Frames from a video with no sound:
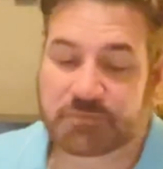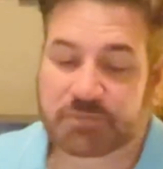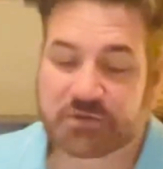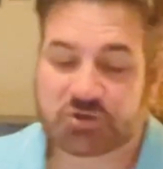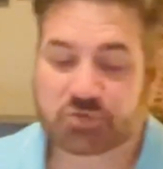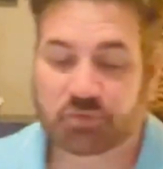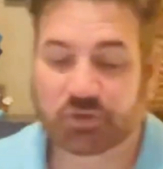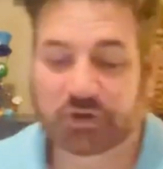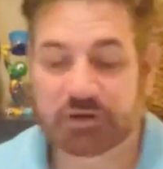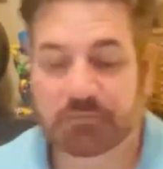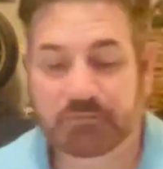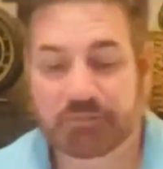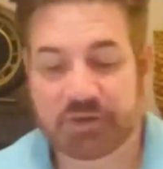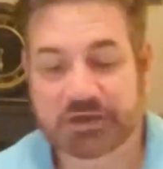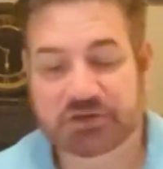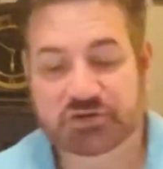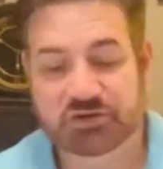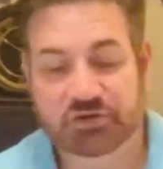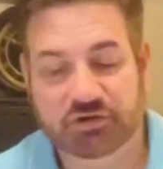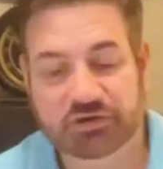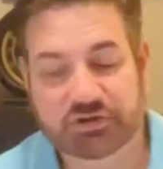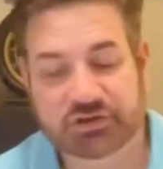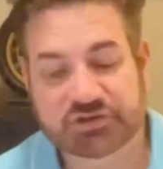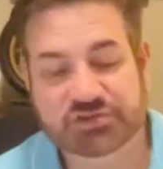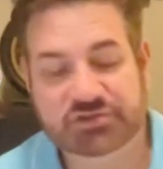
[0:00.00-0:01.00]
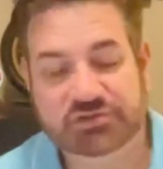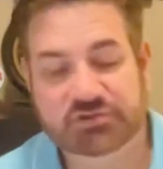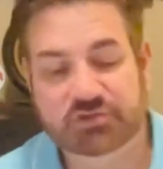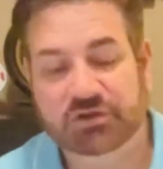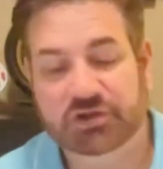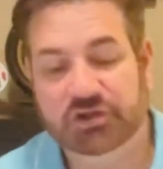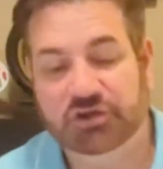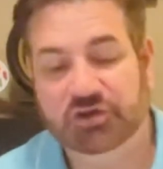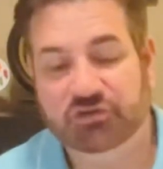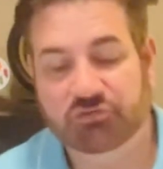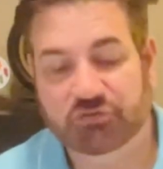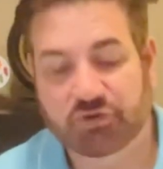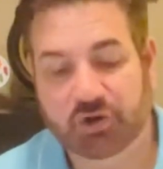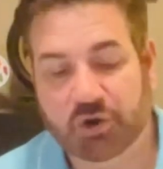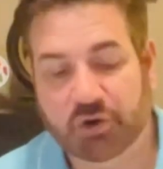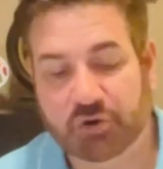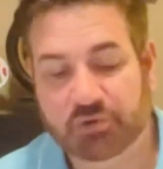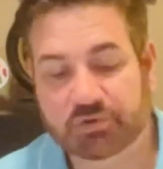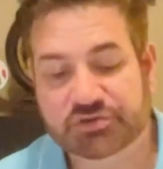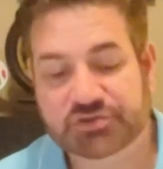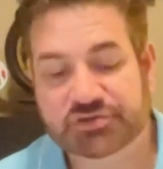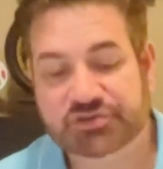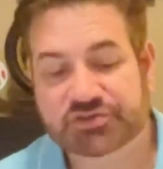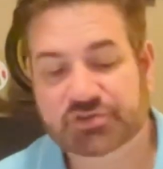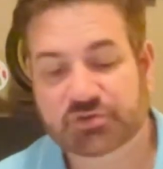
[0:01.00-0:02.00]
between a mentor and a student
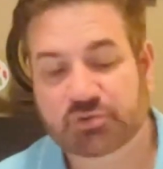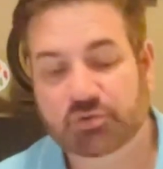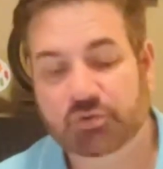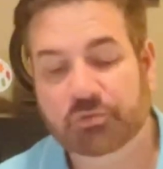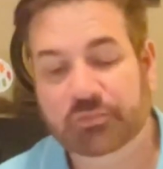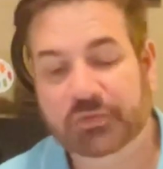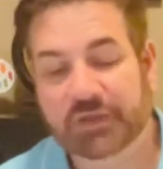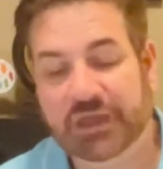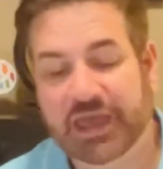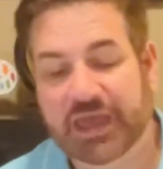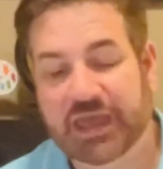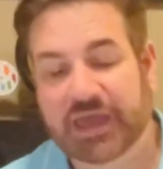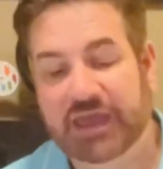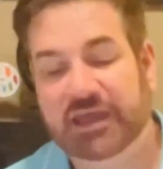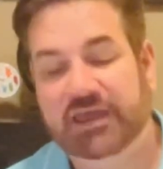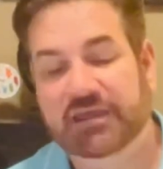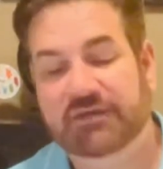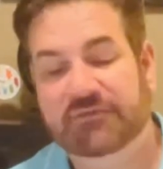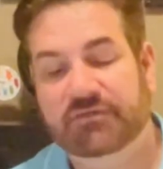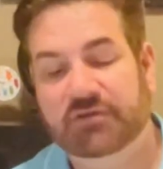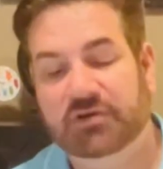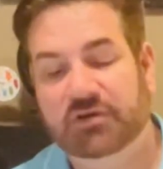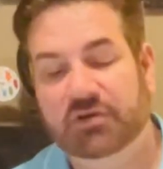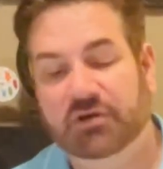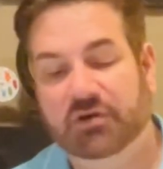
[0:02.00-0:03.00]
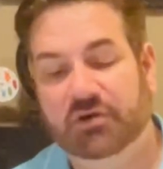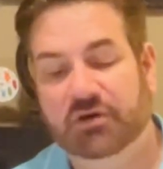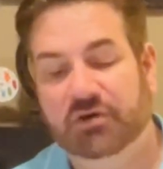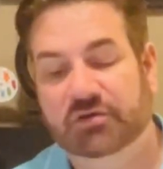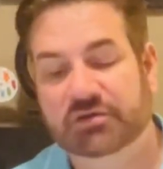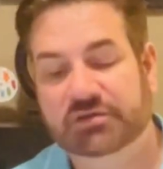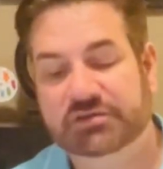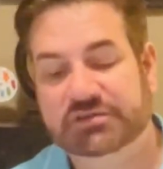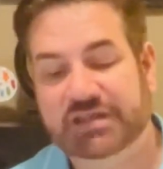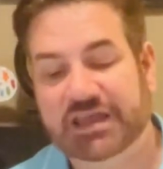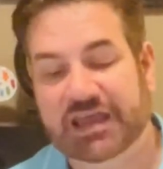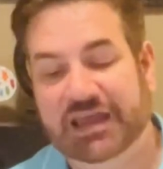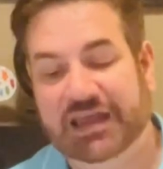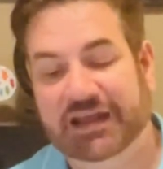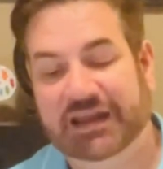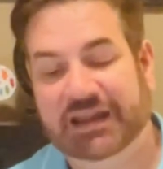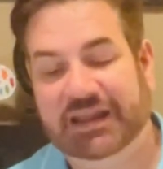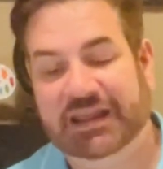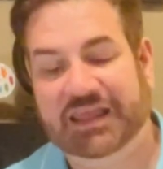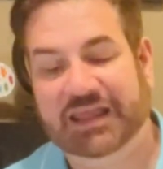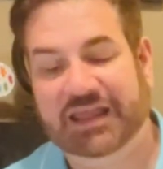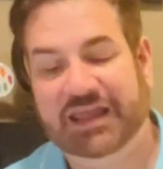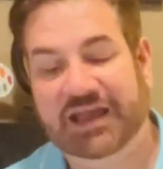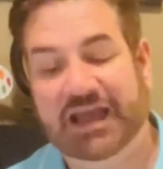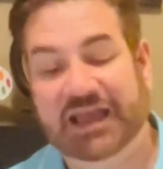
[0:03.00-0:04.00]
grows, school behaviors and
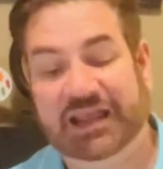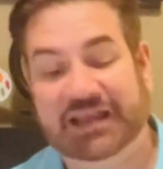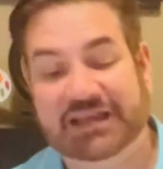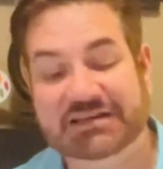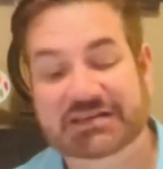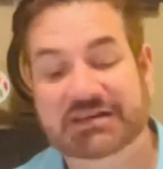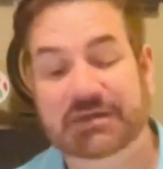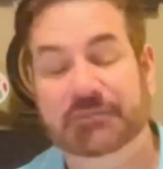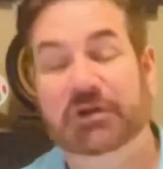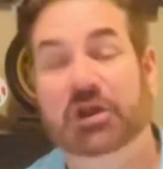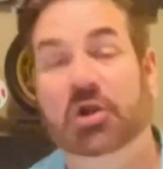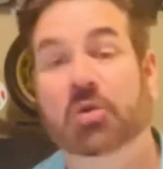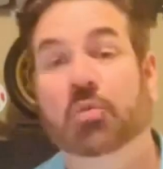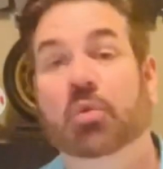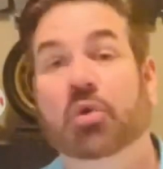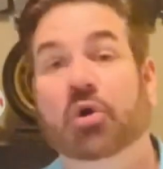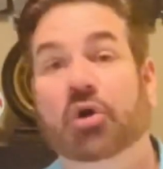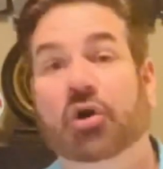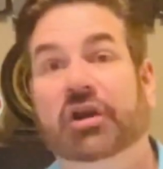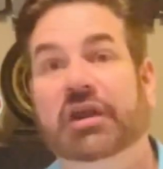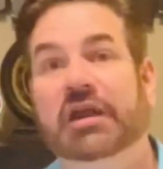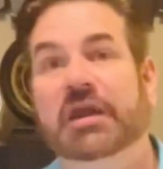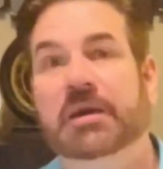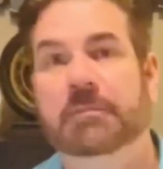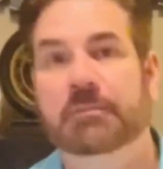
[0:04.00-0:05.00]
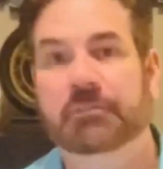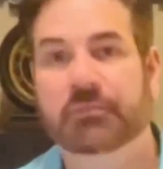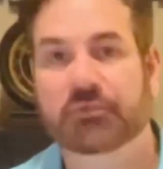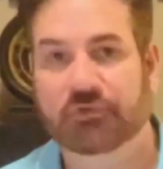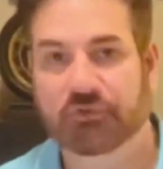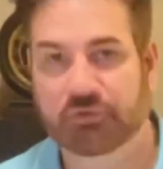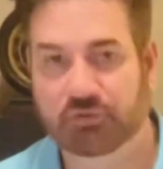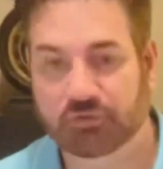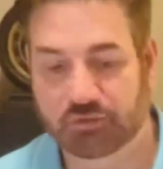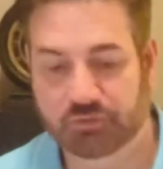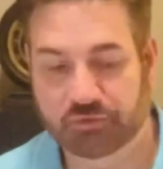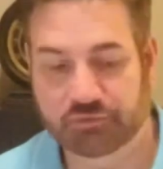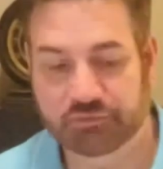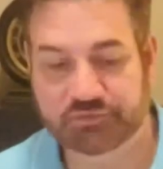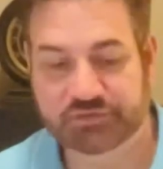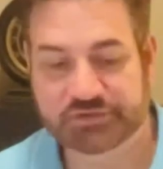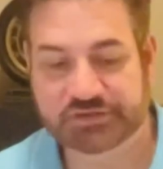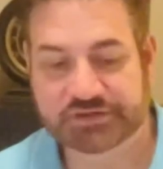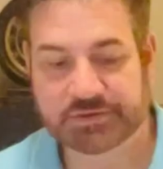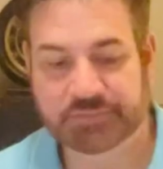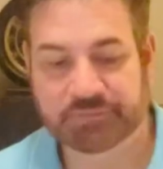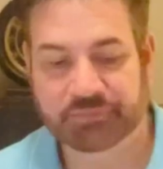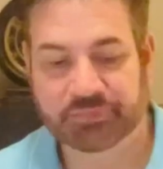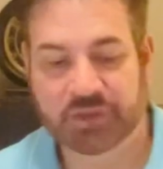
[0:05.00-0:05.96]
academic work improves.